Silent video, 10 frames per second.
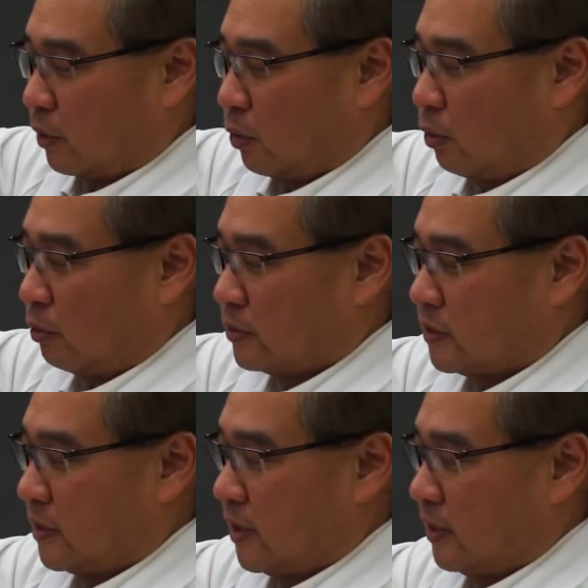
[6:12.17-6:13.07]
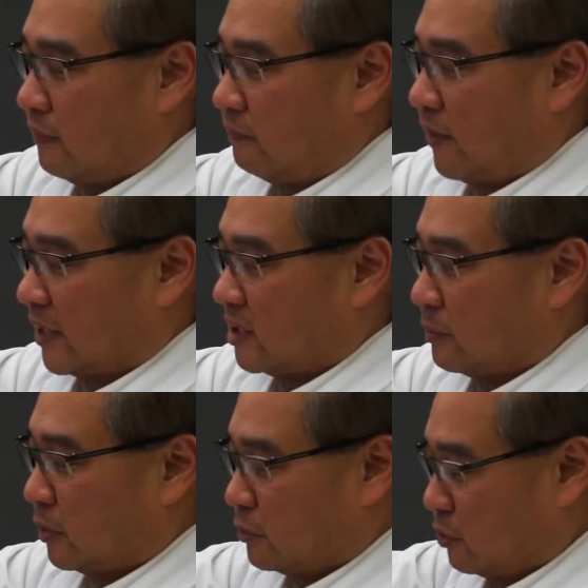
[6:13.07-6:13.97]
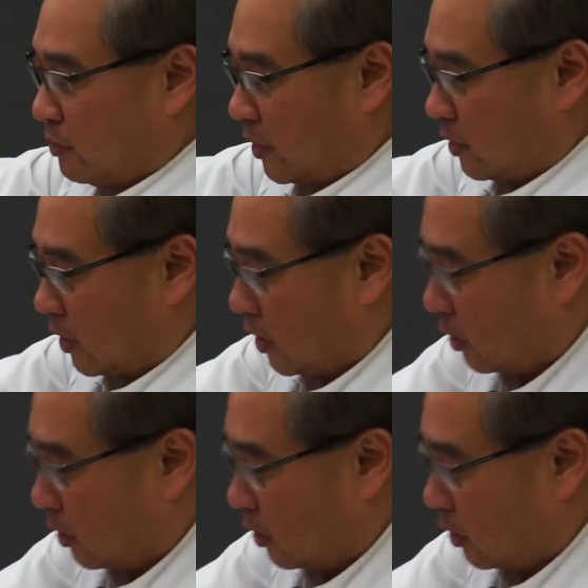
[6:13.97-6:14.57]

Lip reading: holds the flexible tubing,